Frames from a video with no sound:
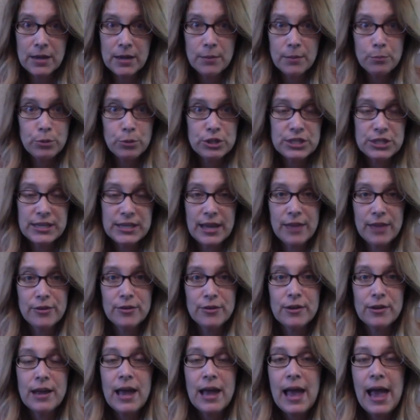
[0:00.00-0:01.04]
put
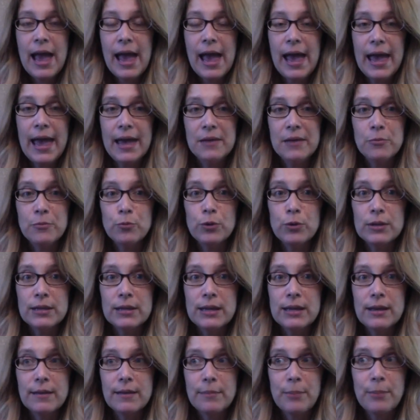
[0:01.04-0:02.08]
together, and
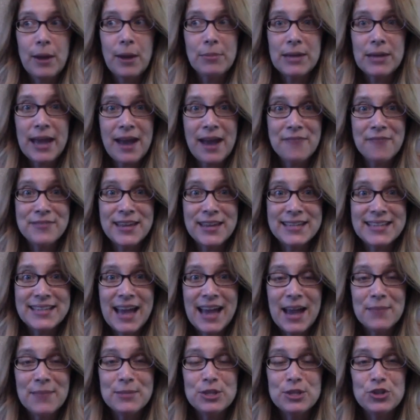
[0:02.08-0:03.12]
really probably half that
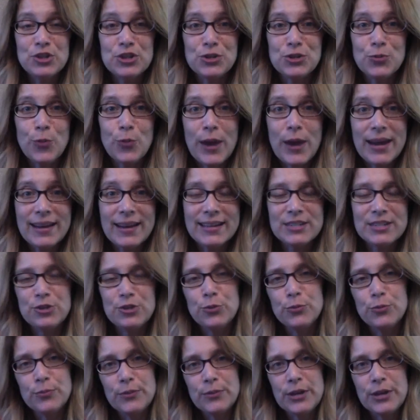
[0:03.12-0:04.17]
time is just wait, because you
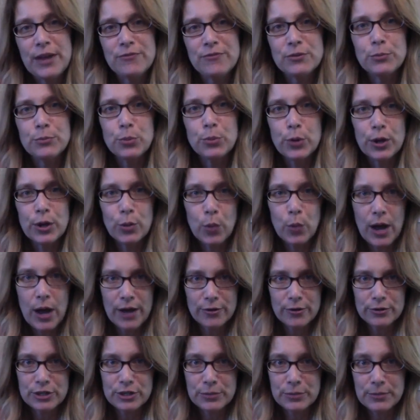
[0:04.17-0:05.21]
have to boil
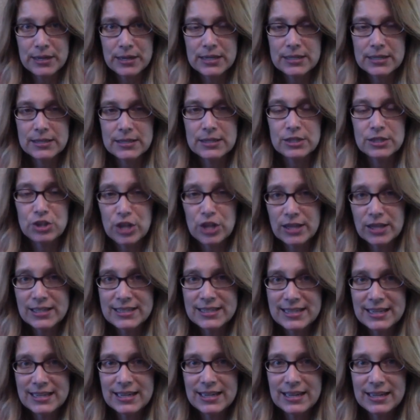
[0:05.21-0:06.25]
water to mix the
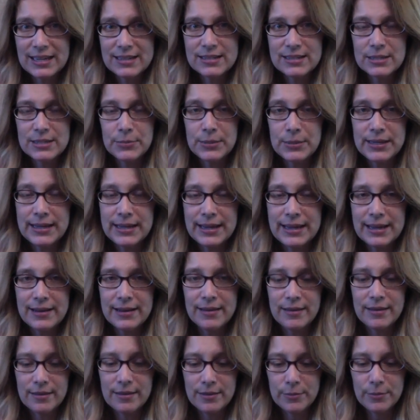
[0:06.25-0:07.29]
gelatin in to
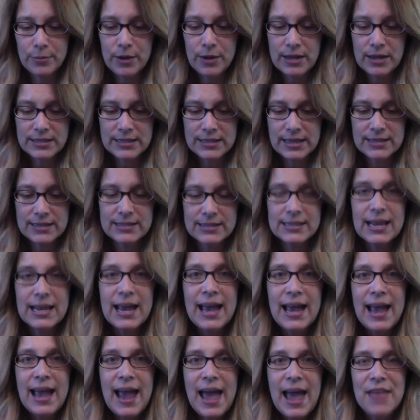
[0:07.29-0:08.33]
begin the process,
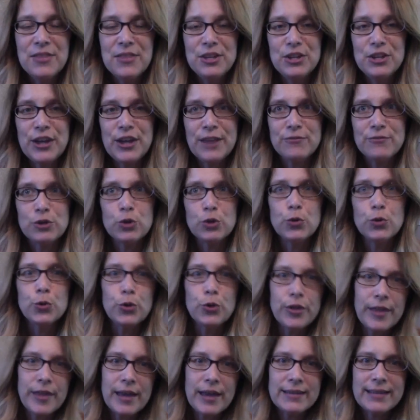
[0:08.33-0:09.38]
and then you have to cool
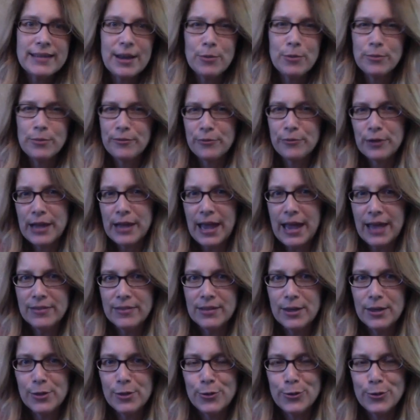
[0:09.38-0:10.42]
that down before you add
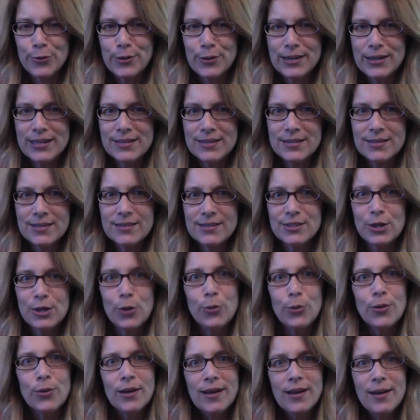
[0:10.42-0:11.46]
the other ingredients.
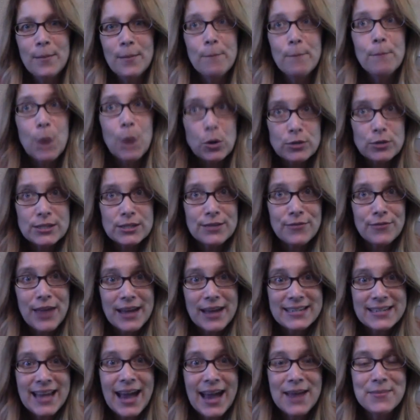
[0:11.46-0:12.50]
So most of
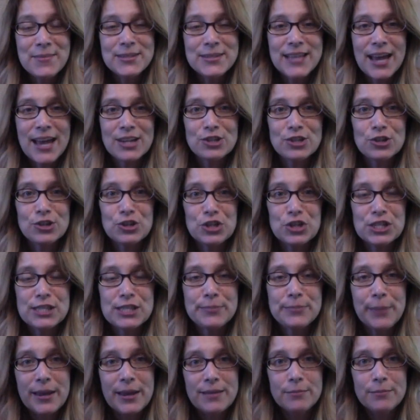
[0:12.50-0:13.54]
that time is actually just
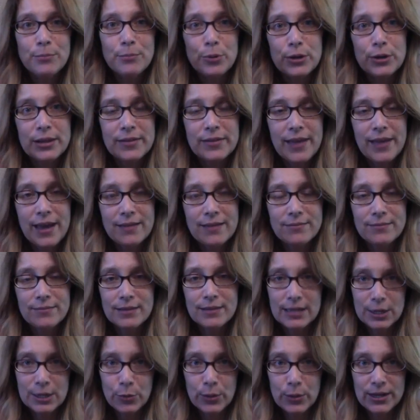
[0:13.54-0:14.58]
spent putting that
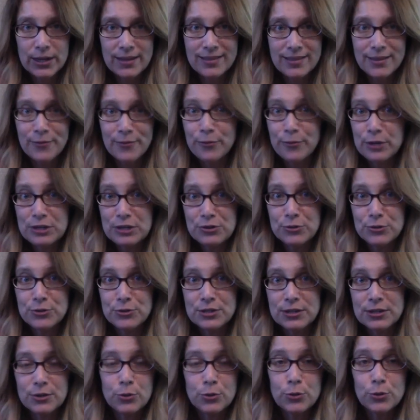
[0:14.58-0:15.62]
liquid in the freezer
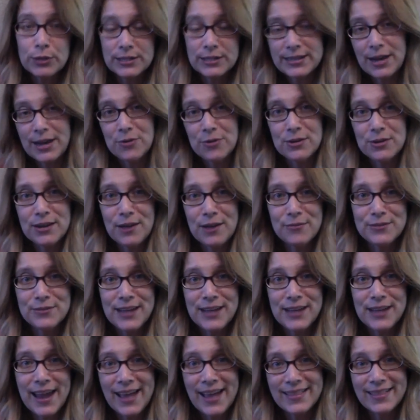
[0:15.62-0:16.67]
to cool it down enough
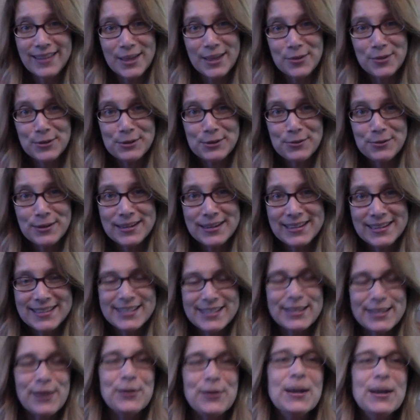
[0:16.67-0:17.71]
to add the other ingredients.
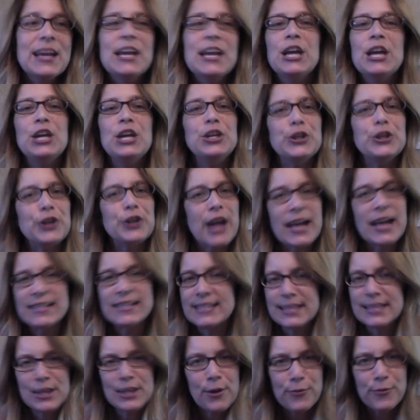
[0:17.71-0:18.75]
So you're not
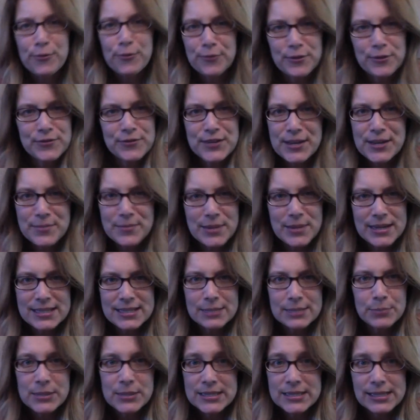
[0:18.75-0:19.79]
sitting there for 15 minutes
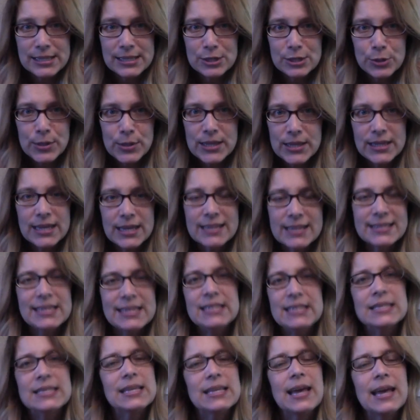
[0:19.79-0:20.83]
busily doing things.
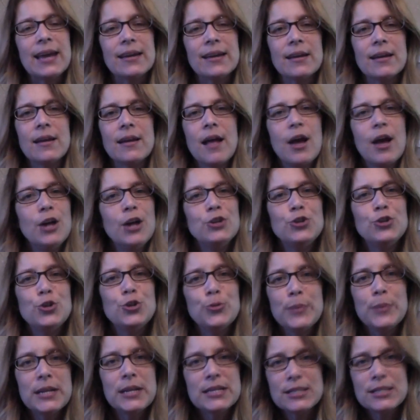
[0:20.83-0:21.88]
It's like 2
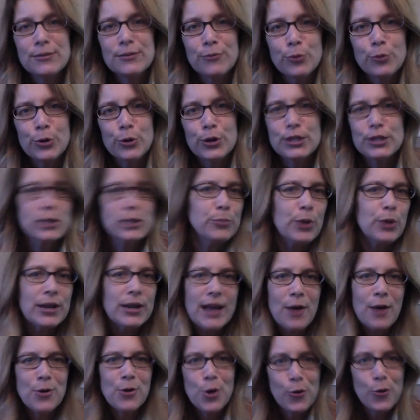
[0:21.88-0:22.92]
minutes of work spread
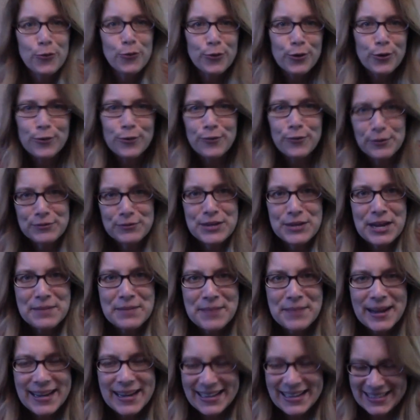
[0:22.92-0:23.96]
out over 15
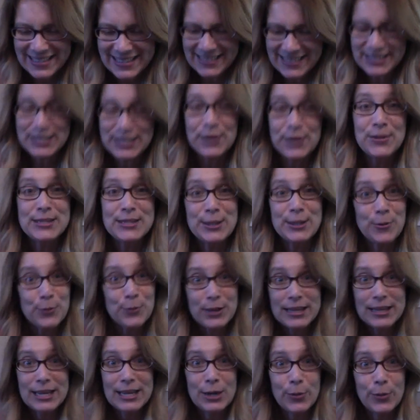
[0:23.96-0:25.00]
minutes. So it's a
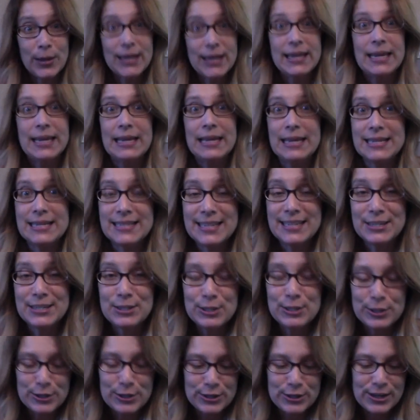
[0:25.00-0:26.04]
really quick, easy
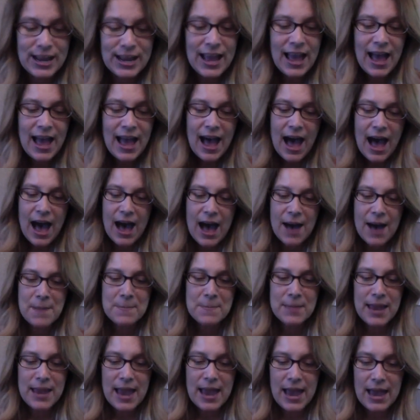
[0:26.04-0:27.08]
dessert,
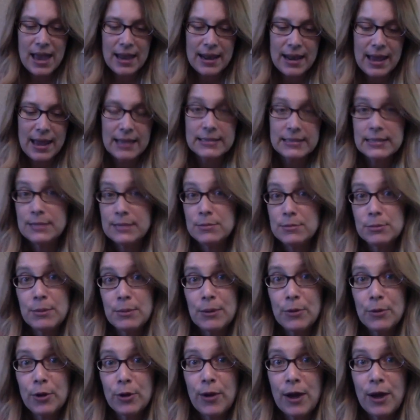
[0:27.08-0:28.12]
and it seems to be a
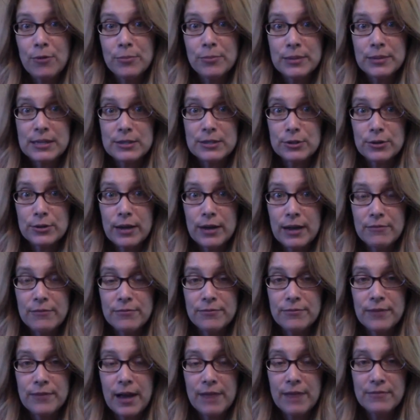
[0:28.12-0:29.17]
crowd pleaser.
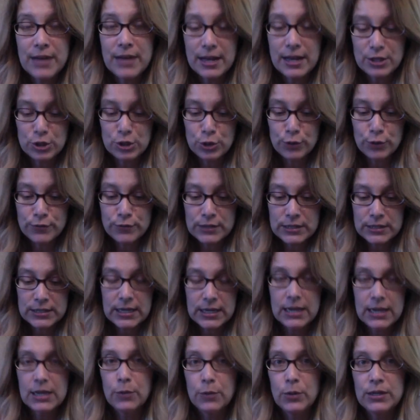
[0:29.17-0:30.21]
I've not served it to
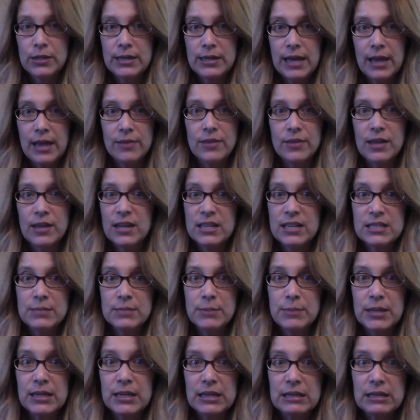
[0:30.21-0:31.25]
anyone yet that has
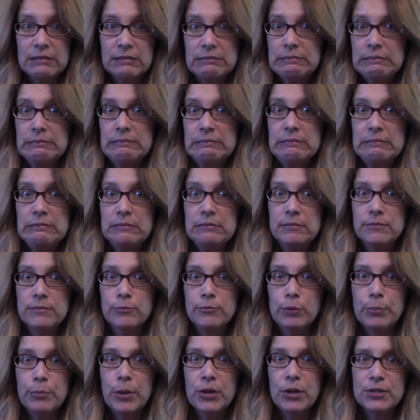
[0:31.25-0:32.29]
been
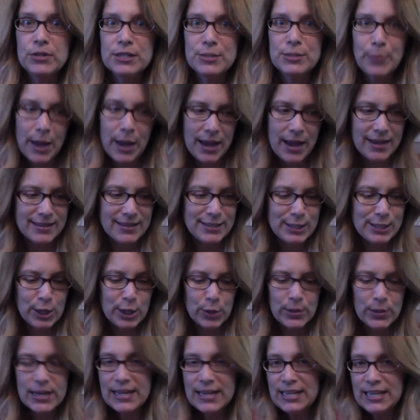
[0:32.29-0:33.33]
repulsed by it. So
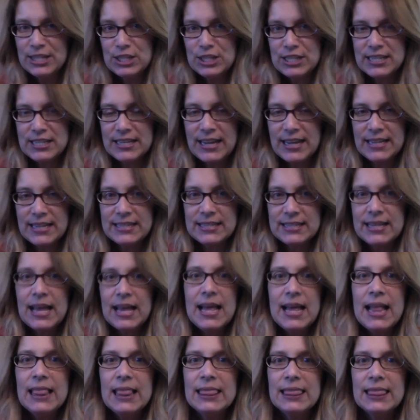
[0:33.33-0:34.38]
it's just a nice,
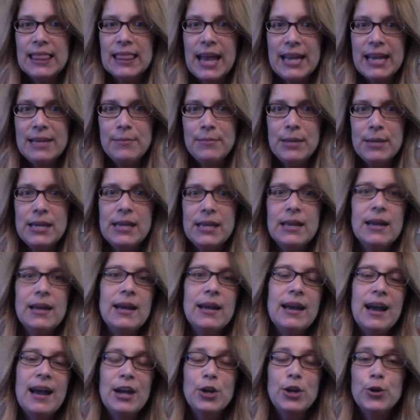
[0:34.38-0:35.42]
limey,
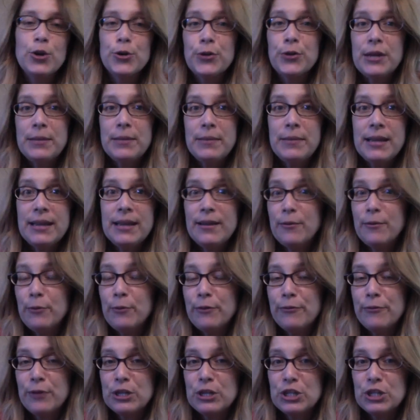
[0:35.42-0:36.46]
creamy,
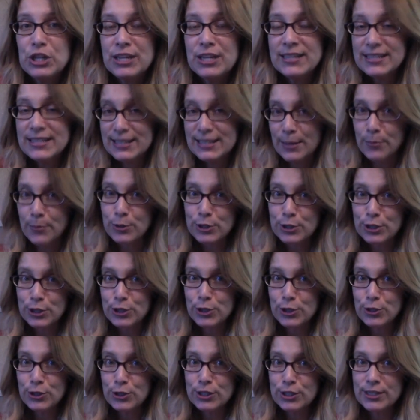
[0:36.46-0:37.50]
refreshing summer
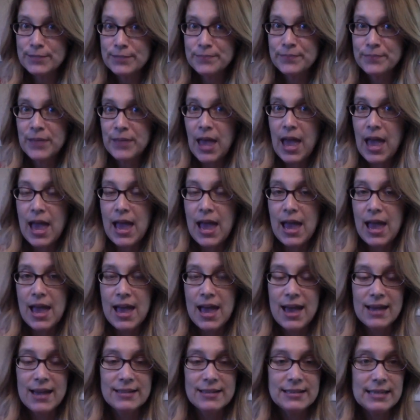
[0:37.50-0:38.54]
dessert,
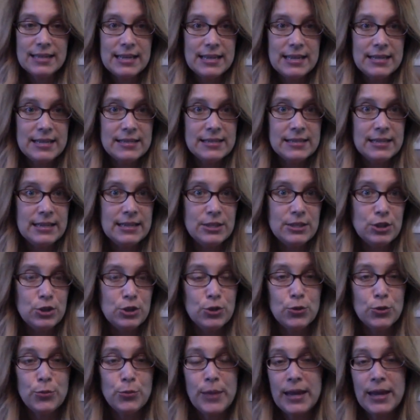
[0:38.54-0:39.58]
and easy
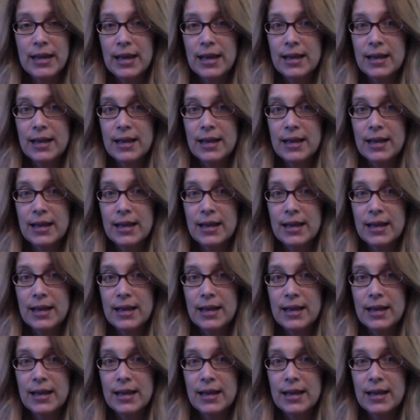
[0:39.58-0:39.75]
to make